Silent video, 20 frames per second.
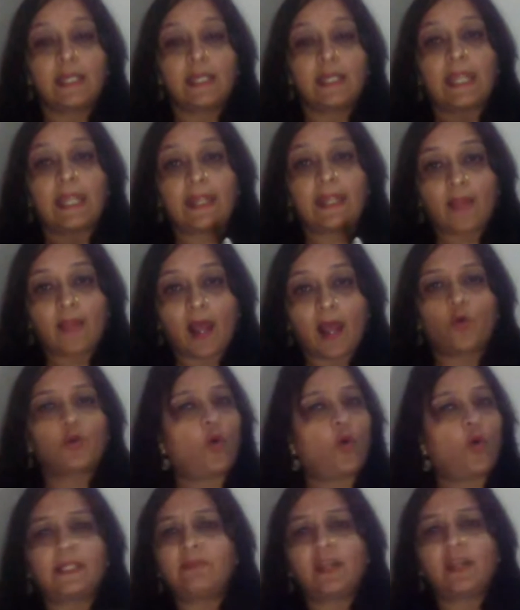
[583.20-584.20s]
In the High
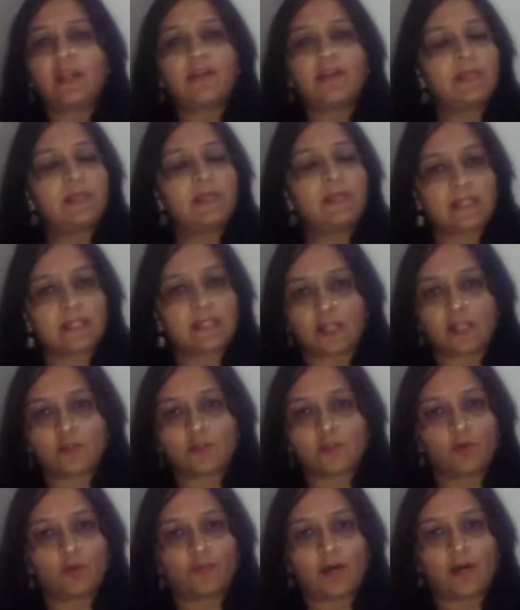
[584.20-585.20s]
Court, all that we have
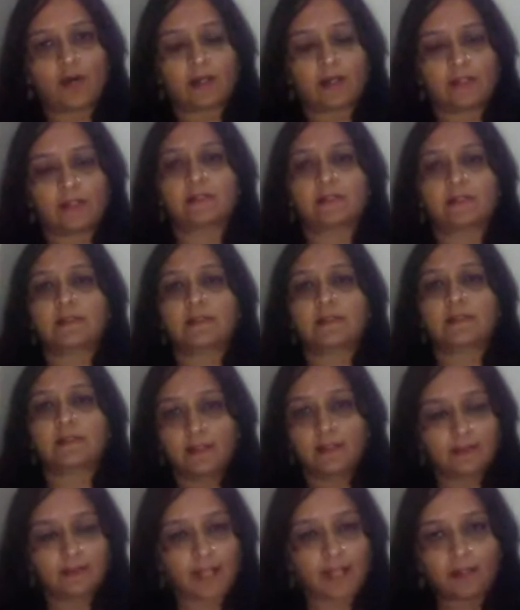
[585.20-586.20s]
been saying so far
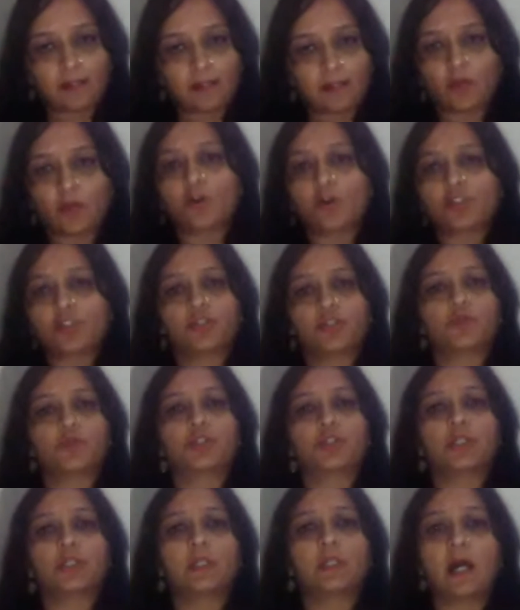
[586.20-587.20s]
is that the
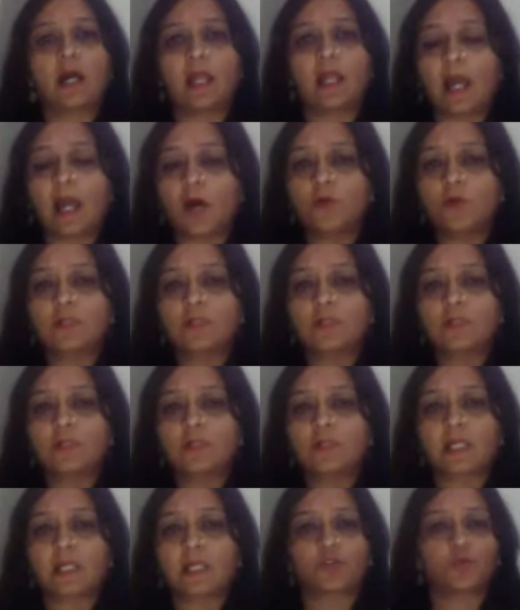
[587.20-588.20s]
Constitution
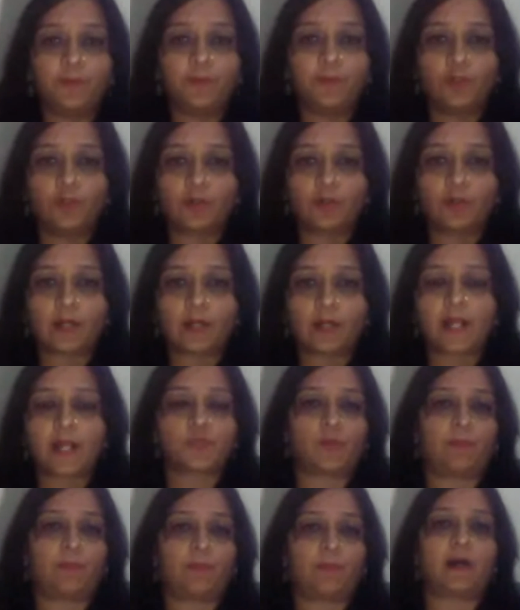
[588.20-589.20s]
allows us to appoint
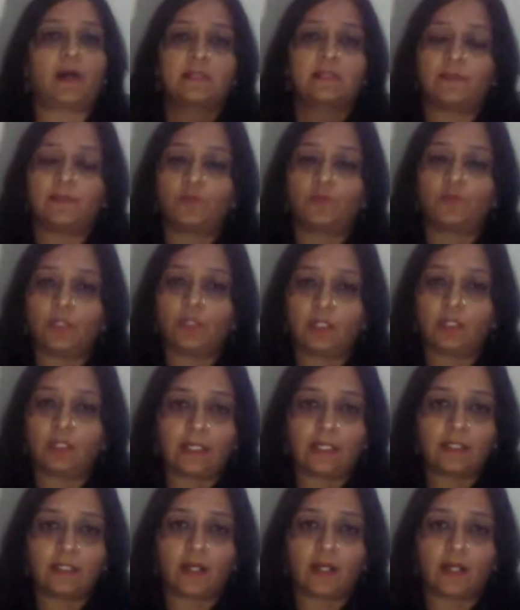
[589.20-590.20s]
bureaucrats. We pass them to
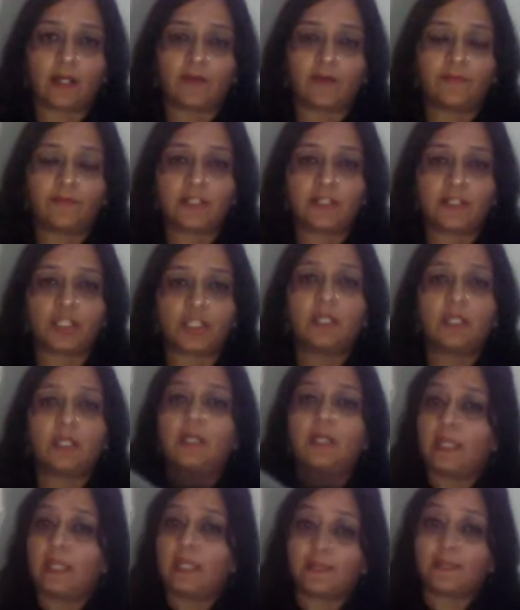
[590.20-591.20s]
the
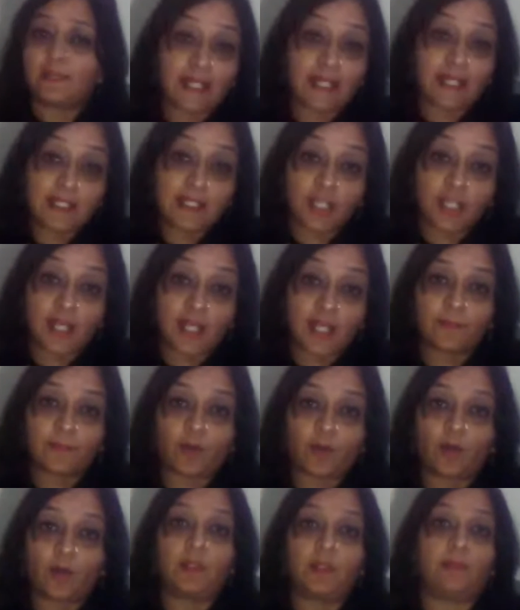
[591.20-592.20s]
LG. If the LG
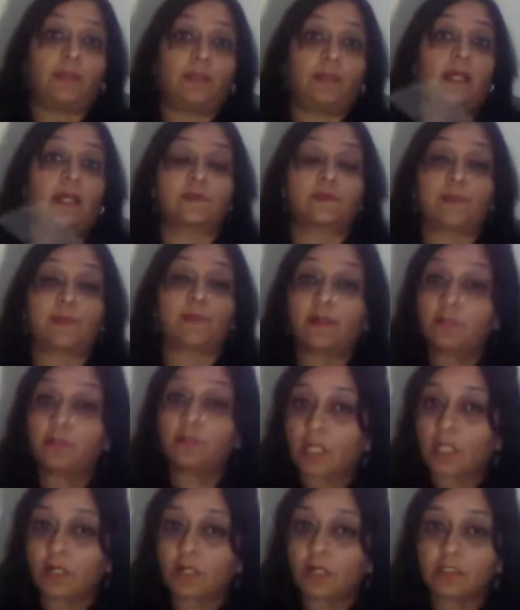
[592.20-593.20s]
has a problem, he comes
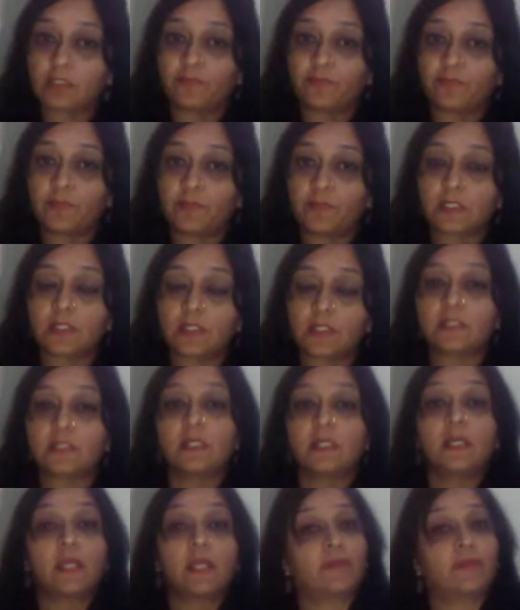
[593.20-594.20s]
back to the Council of
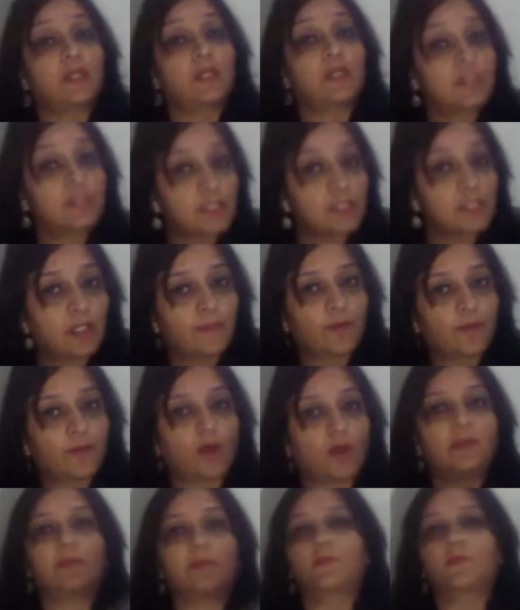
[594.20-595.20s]
Ministers. If there is still
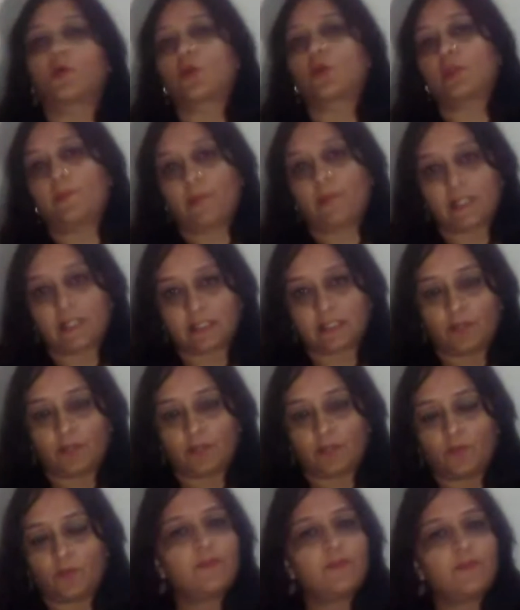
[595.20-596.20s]
a problem, go to the
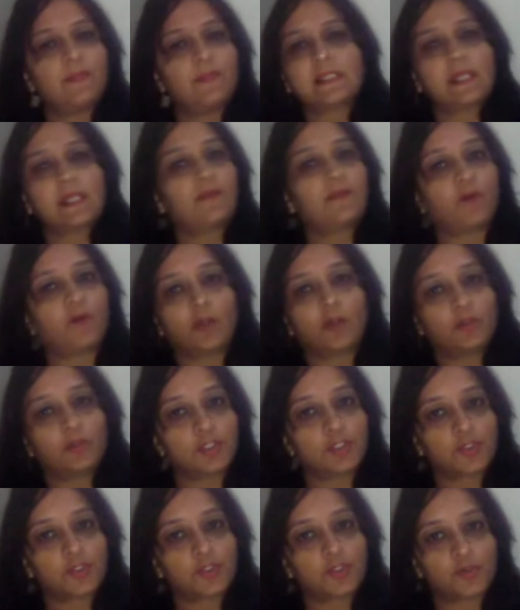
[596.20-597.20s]
President. We've been saying
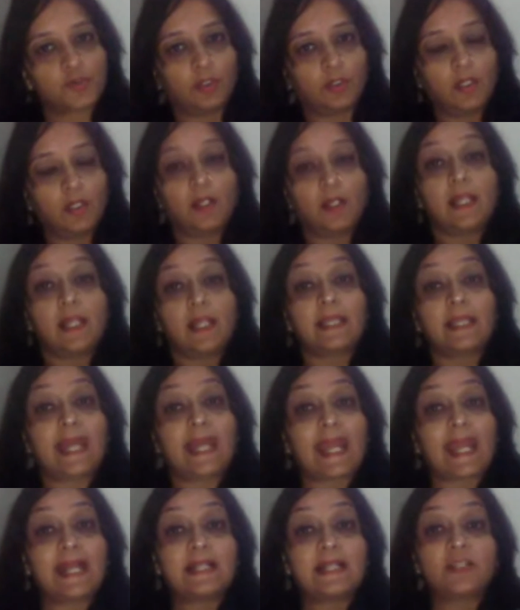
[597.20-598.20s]
follow this rule.
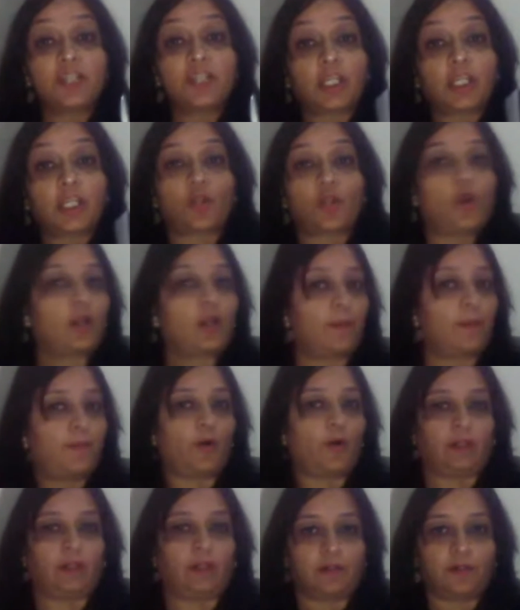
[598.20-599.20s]
The LG cannot
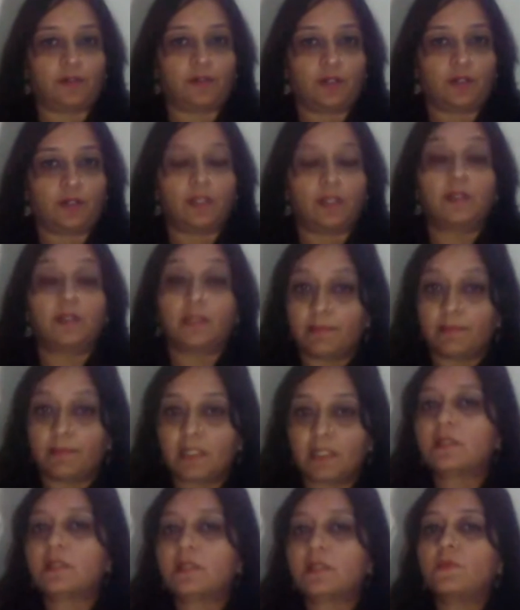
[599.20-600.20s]
appoint. The
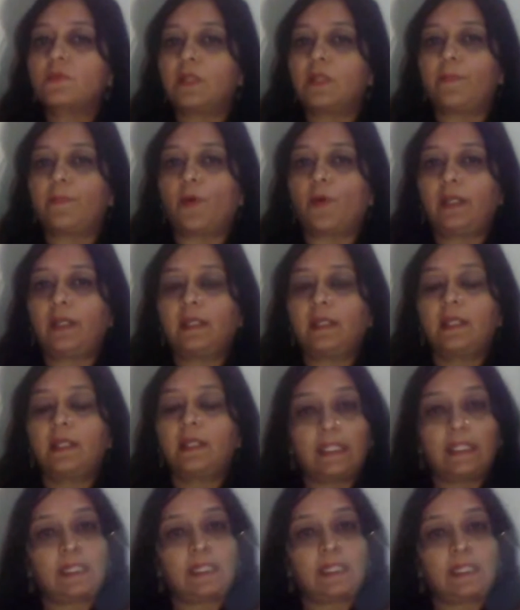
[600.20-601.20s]
ministers will appoint,
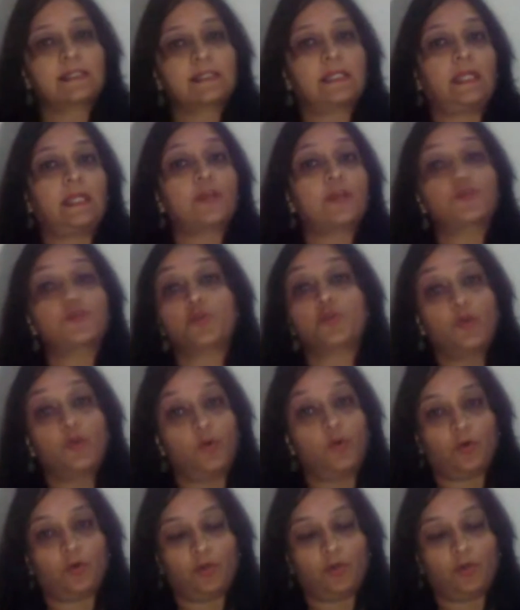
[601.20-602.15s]
he can say yes or no.